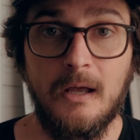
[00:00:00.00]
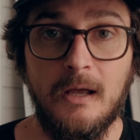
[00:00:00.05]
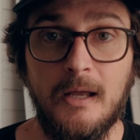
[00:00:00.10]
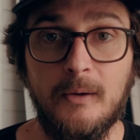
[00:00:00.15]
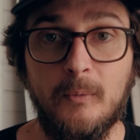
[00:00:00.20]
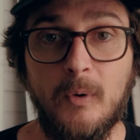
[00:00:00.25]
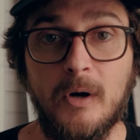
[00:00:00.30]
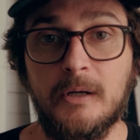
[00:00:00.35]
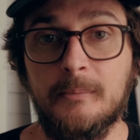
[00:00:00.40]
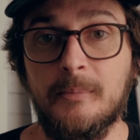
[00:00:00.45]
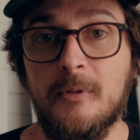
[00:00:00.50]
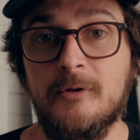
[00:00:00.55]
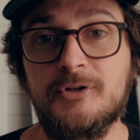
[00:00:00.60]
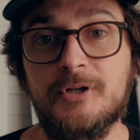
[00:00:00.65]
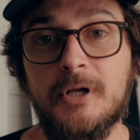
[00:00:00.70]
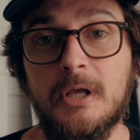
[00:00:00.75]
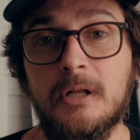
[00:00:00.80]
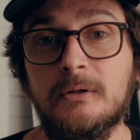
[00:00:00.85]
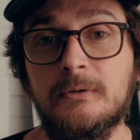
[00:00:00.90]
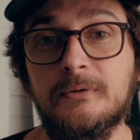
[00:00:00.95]
Hey, welcome to the
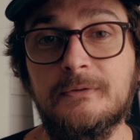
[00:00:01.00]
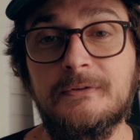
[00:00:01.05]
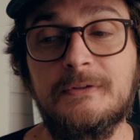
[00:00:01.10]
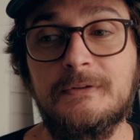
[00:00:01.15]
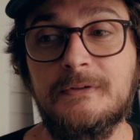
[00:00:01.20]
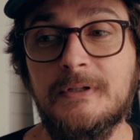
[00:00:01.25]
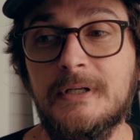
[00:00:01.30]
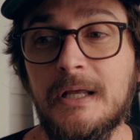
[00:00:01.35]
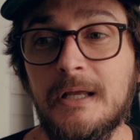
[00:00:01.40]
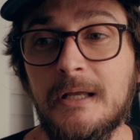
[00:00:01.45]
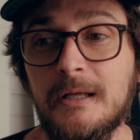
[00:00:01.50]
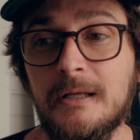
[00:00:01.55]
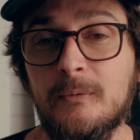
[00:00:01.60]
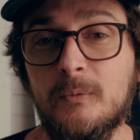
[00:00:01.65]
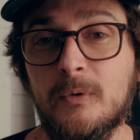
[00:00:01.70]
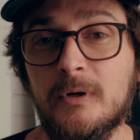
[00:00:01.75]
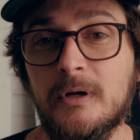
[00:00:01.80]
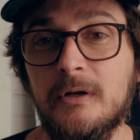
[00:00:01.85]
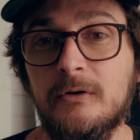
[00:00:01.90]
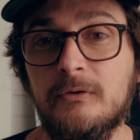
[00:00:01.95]
channel. Today
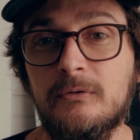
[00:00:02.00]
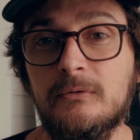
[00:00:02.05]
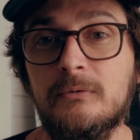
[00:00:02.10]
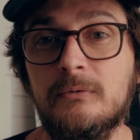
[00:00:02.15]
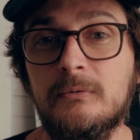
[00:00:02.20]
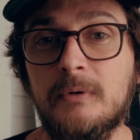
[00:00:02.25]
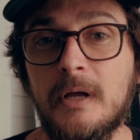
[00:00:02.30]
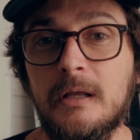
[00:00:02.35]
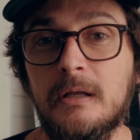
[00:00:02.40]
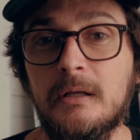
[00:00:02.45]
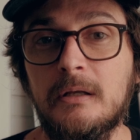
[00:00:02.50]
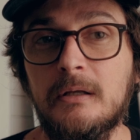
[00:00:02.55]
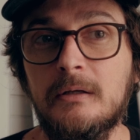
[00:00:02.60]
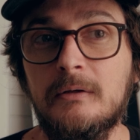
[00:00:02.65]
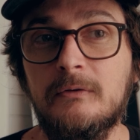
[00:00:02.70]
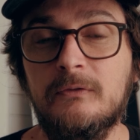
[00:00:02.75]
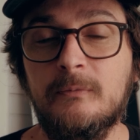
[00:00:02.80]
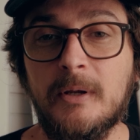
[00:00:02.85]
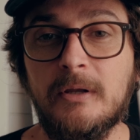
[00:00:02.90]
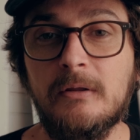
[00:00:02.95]
we're going to do
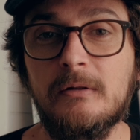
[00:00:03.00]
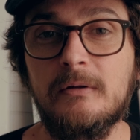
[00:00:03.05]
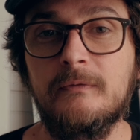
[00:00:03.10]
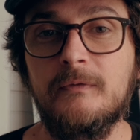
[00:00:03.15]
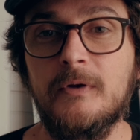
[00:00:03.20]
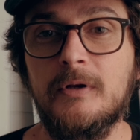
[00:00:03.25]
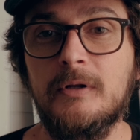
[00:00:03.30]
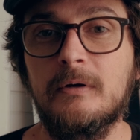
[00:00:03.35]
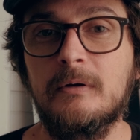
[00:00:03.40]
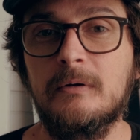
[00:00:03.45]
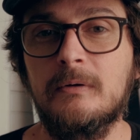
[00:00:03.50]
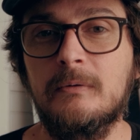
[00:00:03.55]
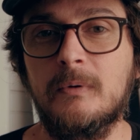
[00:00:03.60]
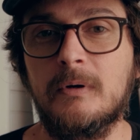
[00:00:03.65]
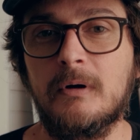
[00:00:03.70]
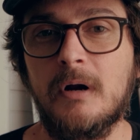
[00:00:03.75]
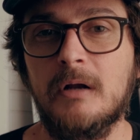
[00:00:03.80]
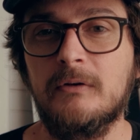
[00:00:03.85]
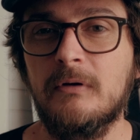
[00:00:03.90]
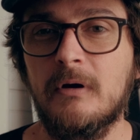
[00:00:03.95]
a speculative video
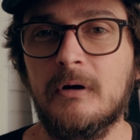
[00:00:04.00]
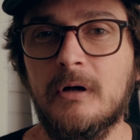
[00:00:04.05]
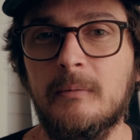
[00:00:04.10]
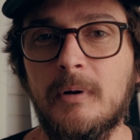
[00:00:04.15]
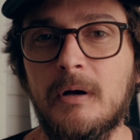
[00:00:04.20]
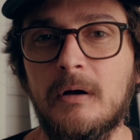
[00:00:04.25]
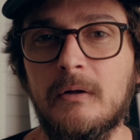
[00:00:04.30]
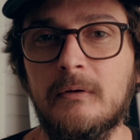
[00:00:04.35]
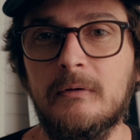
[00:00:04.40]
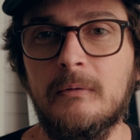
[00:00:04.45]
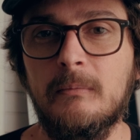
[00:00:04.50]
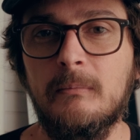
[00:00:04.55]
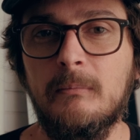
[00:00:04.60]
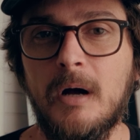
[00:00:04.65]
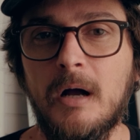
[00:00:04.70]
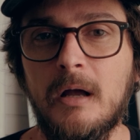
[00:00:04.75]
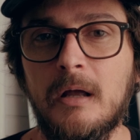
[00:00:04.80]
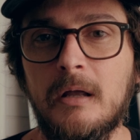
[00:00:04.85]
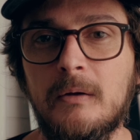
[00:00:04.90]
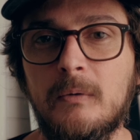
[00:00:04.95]
where I talk about
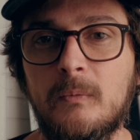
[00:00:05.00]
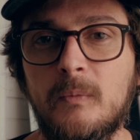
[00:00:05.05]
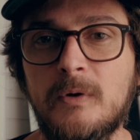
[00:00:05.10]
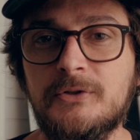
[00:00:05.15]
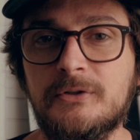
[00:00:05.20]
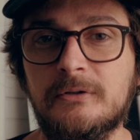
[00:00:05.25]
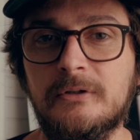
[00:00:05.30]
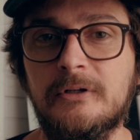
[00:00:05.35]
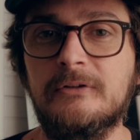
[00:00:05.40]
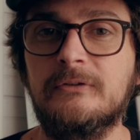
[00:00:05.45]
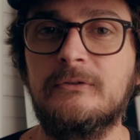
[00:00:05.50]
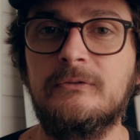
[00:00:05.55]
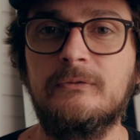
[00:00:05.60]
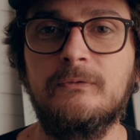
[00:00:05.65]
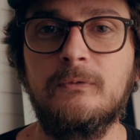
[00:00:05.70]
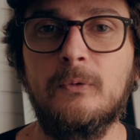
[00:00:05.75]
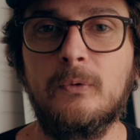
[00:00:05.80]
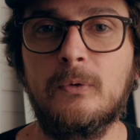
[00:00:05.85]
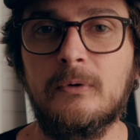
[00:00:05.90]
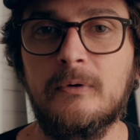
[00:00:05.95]
my wish list
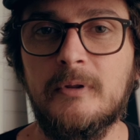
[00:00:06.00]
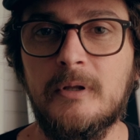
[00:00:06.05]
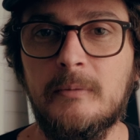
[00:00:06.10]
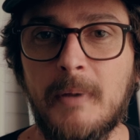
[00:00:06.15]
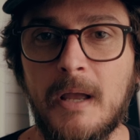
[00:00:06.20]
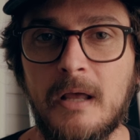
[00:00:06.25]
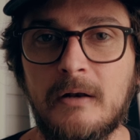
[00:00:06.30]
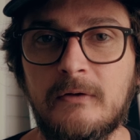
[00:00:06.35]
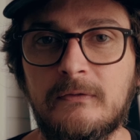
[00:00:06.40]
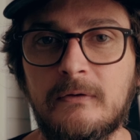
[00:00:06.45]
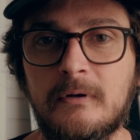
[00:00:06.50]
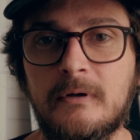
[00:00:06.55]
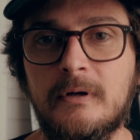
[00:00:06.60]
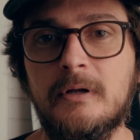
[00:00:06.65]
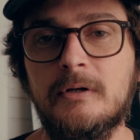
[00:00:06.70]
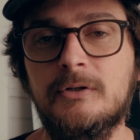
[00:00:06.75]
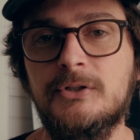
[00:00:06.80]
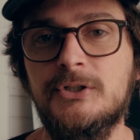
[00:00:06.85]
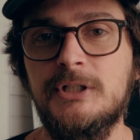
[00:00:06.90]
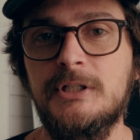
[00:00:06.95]
for the
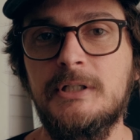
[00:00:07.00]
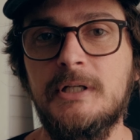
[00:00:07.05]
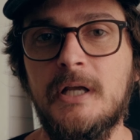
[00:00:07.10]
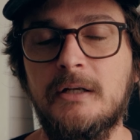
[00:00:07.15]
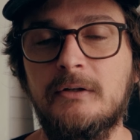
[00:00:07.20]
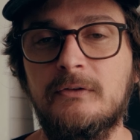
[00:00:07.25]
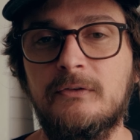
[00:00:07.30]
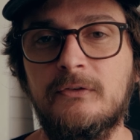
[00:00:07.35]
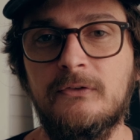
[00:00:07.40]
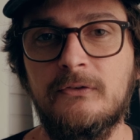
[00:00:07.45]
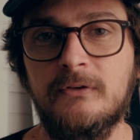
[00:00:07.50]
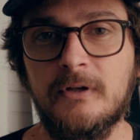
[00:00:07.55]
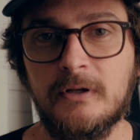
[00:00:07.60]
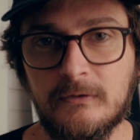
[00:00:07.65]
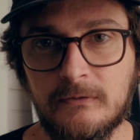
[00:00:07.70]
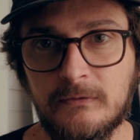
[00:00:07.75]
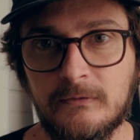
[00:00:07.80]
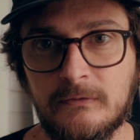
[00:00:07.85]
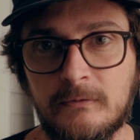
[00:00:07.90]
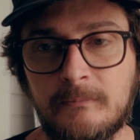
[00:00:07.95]
Panasonic
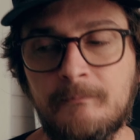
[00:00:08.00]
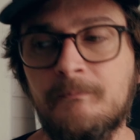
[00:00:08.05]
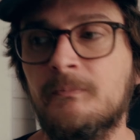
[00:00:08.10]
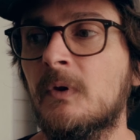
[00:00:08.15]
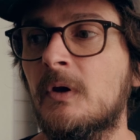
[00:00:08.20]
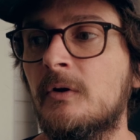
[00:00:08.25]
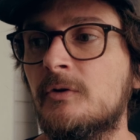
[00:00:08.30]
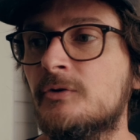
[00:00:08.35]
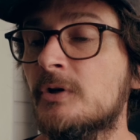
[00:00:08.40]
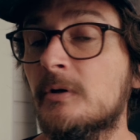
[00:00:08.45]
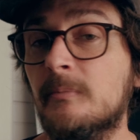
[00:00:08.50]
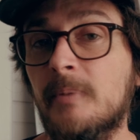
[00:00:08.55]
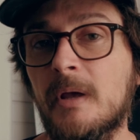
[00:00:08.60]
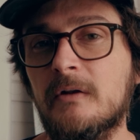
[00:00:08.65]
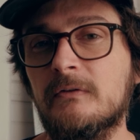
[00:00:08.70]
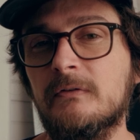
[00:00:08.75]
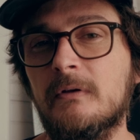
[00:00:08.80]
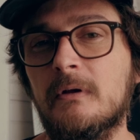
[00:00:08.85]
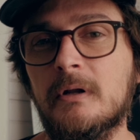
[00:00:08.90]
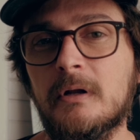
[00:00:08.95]
GH6. Should
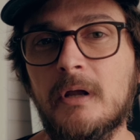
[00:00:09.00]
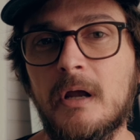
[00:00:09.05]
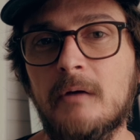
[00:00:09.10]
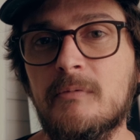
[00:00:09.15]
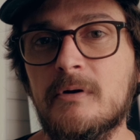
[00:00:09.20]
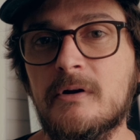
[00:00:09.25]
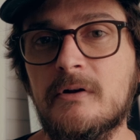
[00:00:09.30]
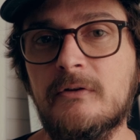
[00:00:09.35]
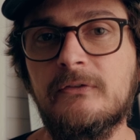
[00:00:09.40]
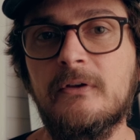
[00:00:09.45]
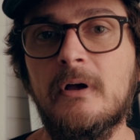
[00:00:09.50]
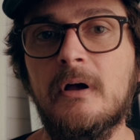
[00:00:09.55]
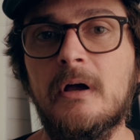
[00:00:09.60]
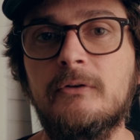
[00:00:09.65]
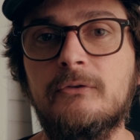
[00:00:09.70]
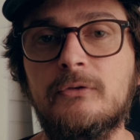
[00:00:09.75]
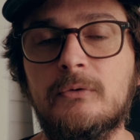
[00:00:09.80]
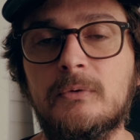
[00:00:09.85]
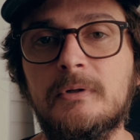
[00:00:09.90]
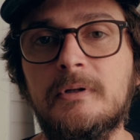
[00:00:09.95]
Panasonic ever
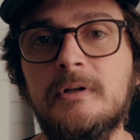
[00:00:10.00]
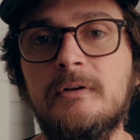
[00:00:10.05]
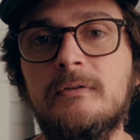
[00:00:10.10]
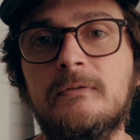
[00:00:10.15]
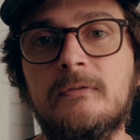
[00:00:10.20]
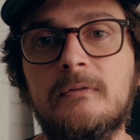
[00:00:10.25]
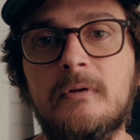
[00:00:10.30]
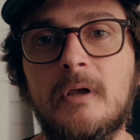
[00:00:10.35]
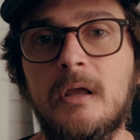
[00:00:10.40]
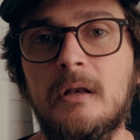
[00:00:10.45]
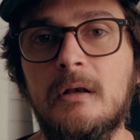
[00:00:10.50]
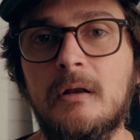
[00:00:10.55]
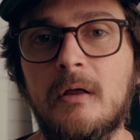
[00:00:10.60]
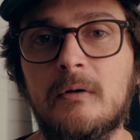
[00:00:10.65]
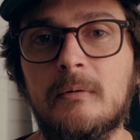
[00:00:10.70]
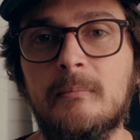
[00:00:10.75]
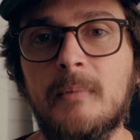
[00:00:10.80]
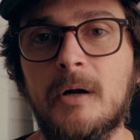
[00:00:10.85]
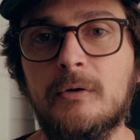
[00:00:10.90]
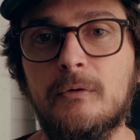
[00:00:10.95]
decide to release
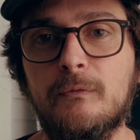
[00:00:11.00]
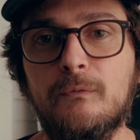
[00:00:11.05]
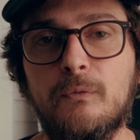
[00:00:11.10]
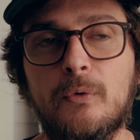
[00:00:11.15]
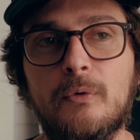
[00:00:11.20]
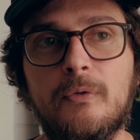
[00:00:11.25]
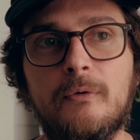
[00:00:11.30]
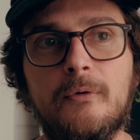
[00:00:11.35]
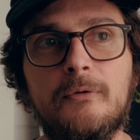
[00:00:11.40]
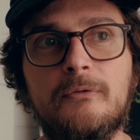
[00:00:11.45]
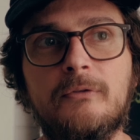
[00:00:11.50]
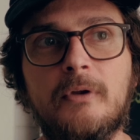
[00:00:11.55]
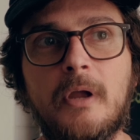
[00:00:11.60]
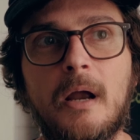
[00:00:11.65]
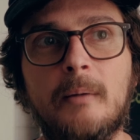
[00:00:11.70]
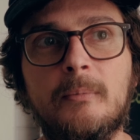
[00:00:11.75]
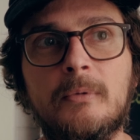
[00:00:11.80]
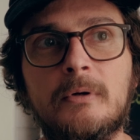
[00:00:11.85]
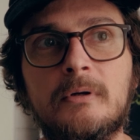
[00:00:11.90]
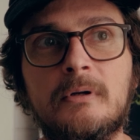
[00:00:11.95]
another Micro Four Thirds
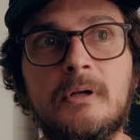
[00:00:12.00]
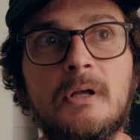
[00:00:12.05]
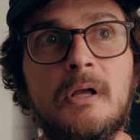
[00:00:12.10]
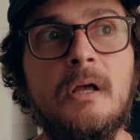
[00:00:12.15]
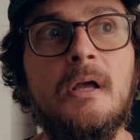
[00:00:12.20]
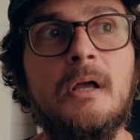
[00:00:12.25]
camera,